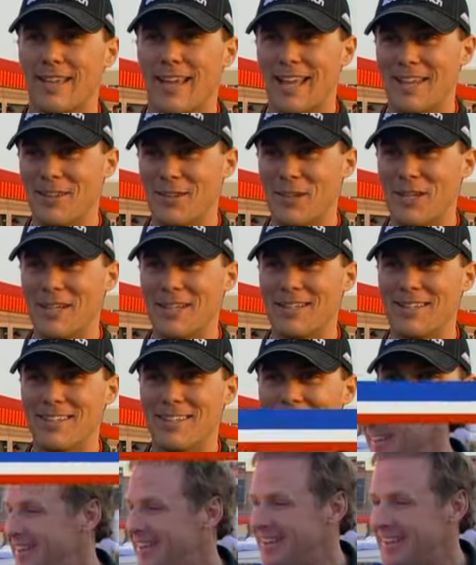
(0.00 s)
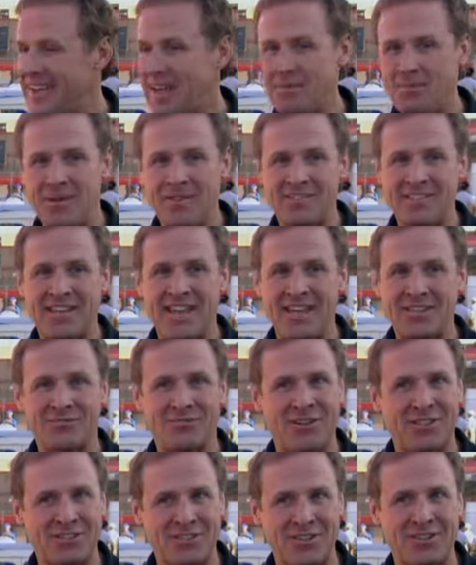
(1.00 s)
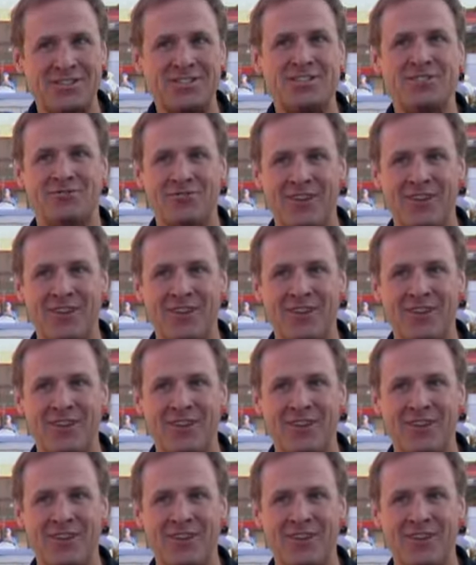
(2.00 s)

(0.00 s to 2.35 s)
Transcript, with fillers: at the end. Can't believe this cat's run as good as he's